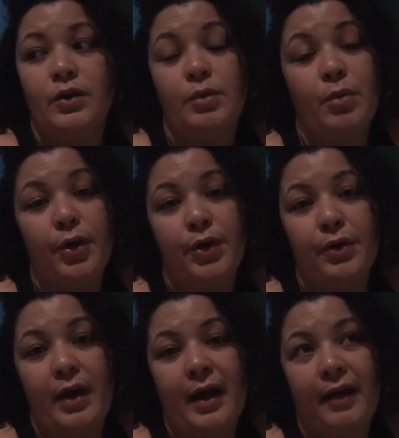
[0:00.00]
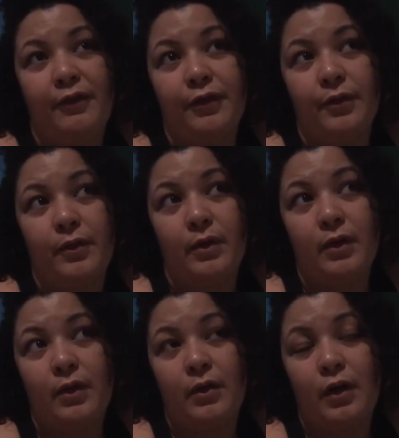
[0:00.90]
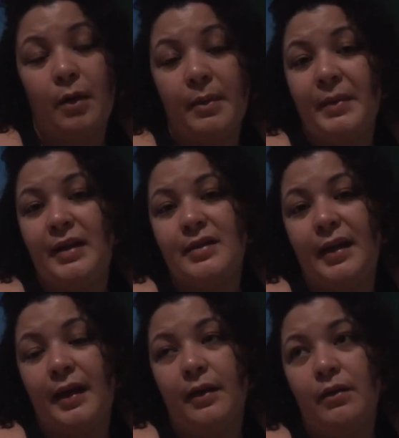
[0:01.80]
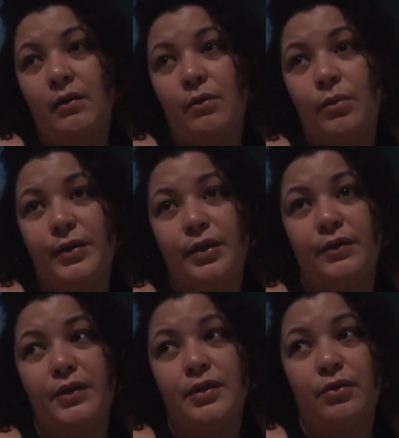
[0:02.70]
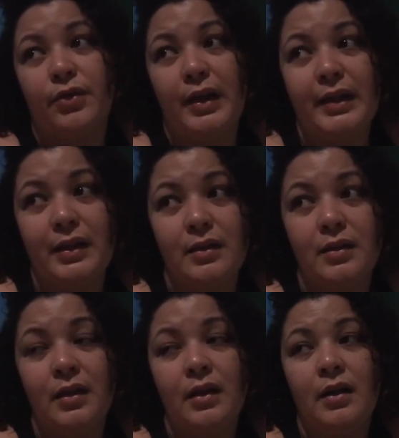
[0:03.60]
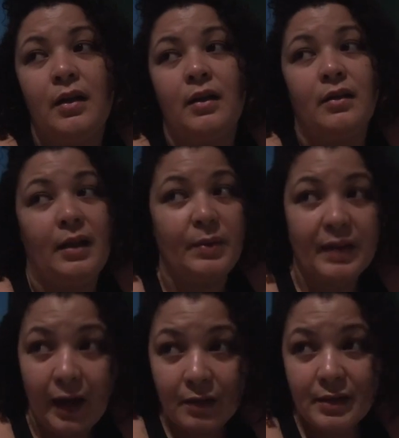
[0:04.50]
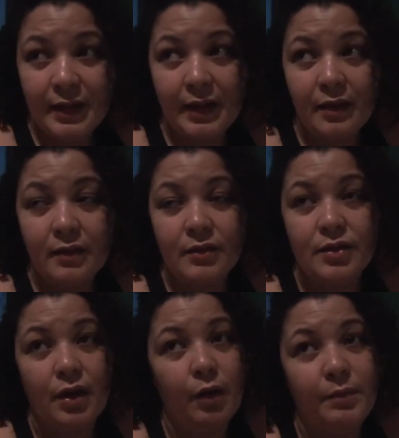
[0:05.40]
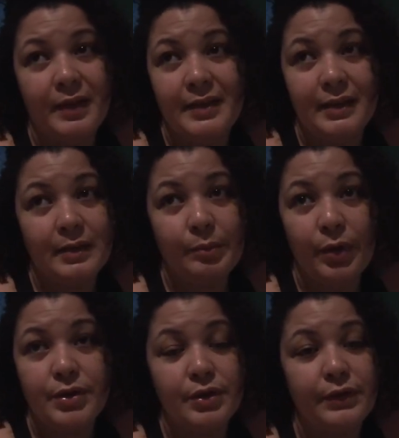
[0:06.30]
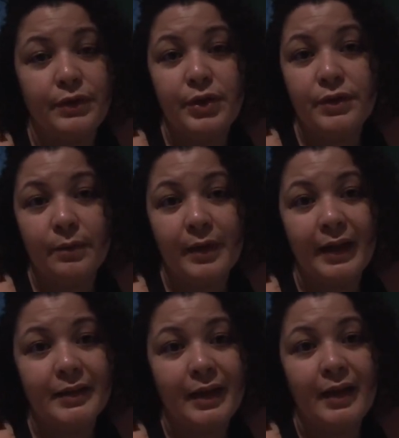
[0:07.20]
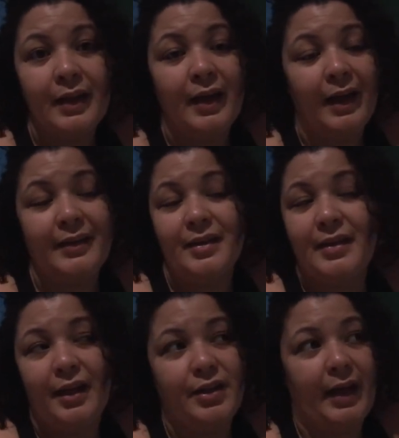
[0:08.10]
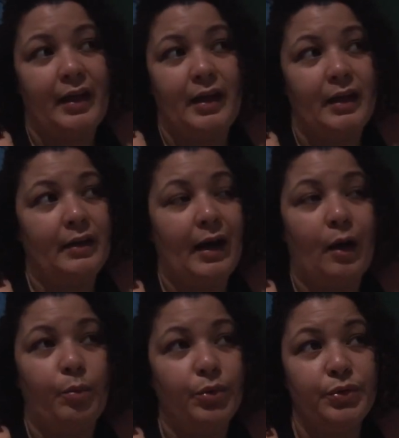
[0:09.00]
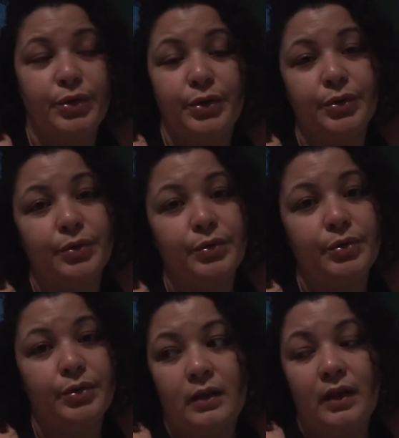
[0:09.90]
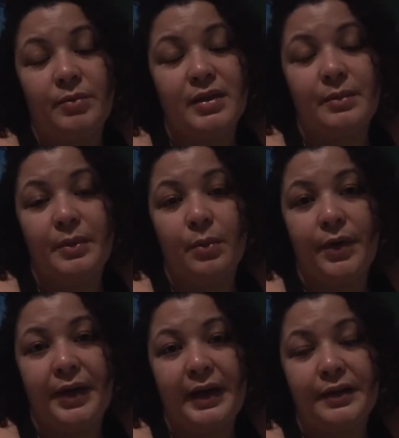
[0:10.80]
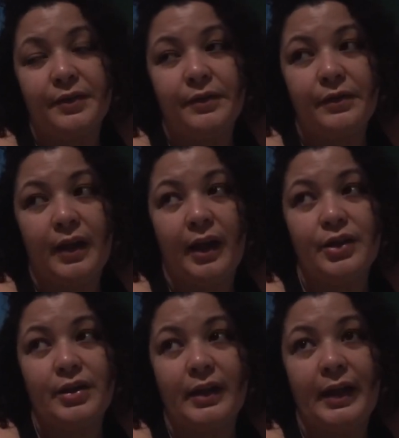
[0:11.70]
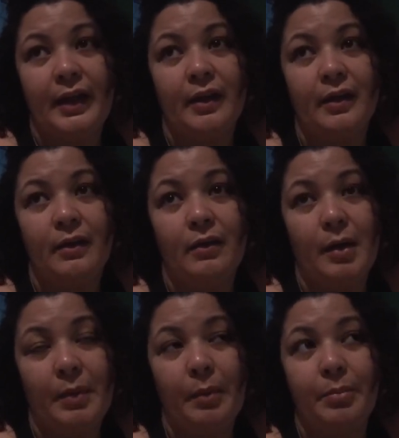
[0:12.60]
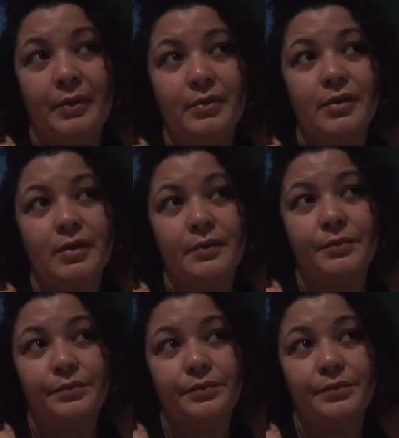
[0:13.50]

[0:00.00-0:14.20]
Tomorrow I've got a meeting with Universal Credit, then with housing, so hopefully there's some positive news from that. At this stage, any help will do. I'm just a bit worried financially about bills.